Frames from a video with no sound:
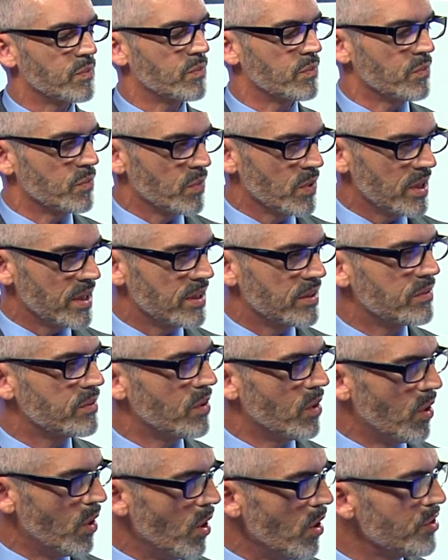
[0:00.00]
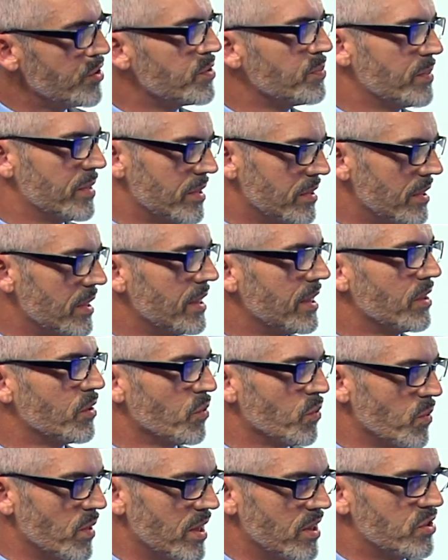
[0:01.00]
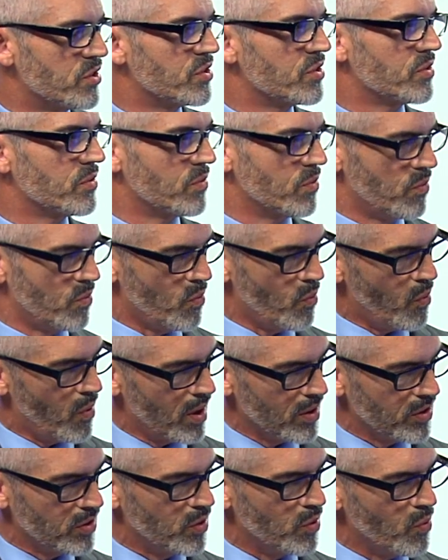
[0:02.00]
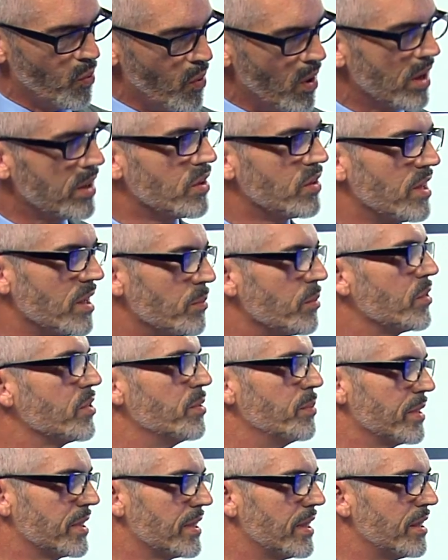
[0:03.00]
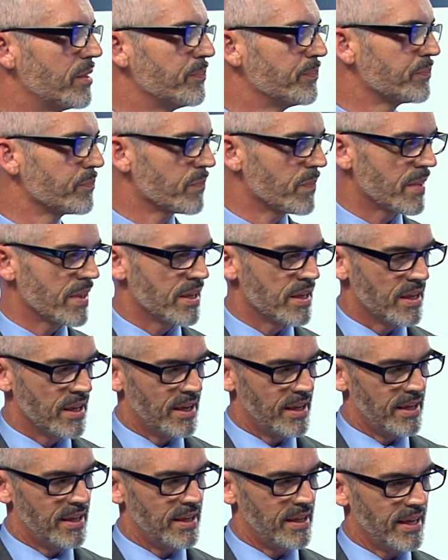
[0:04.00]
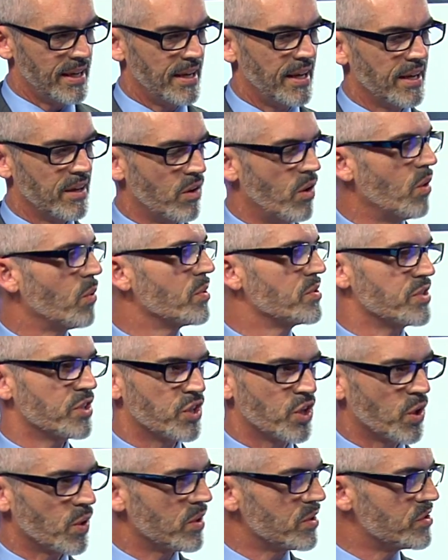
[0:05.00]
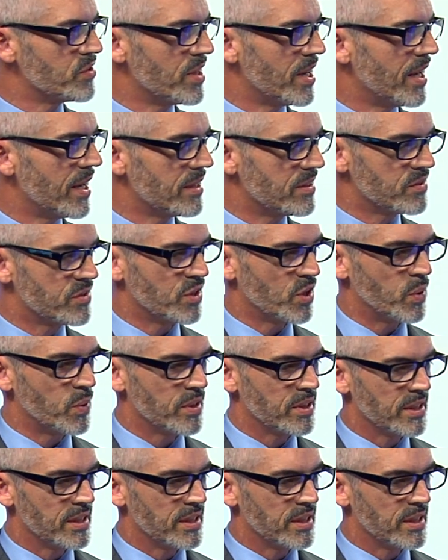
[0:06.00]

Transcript: really ultimately reach what you want your neighborhood to become, and I always encourage that. So